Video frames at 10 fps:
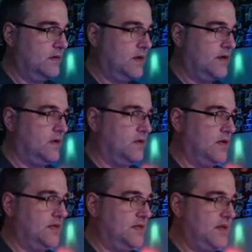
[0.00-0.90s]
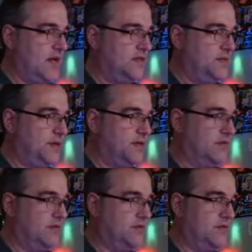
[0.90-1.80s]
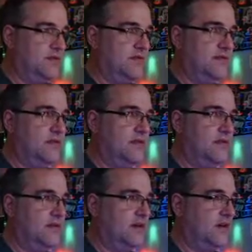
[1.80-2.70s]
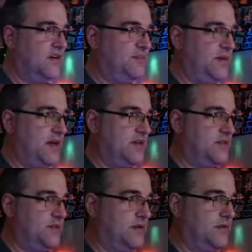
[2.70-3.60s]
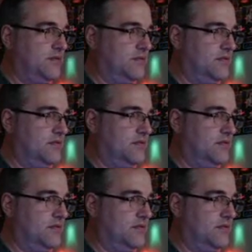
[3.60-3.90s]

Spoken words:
I don't like these acid puddles. Get off me, acid puddle.